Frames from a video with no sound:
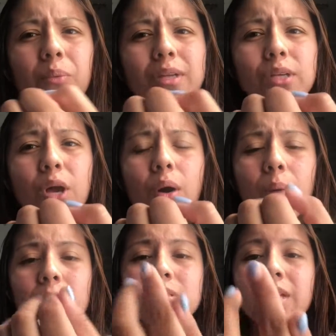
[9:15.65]
weeks ago
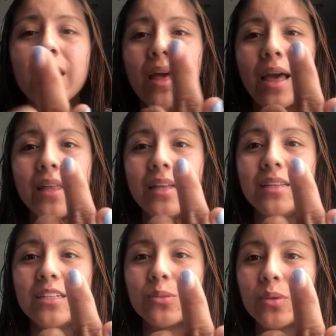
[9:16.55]
almost. And then
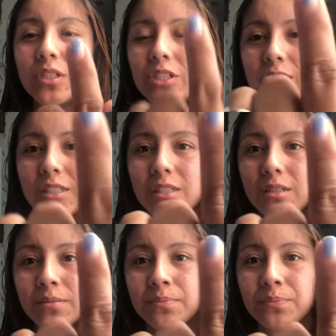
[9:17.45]
this one just